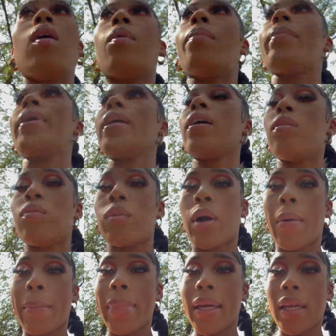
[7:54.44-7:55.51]
me and
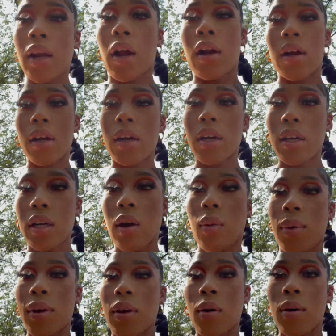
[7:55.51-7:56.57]
Roman are
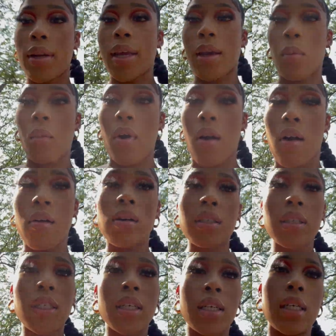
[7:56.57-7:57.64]
going on a
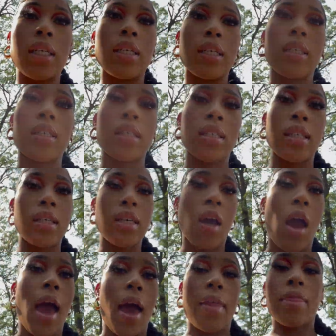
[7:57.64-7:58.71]
walk
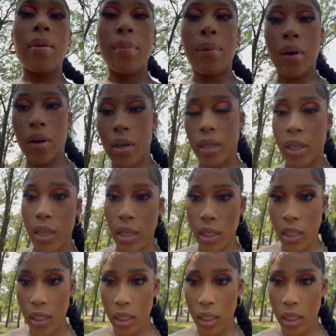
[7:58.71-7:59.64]
at the park.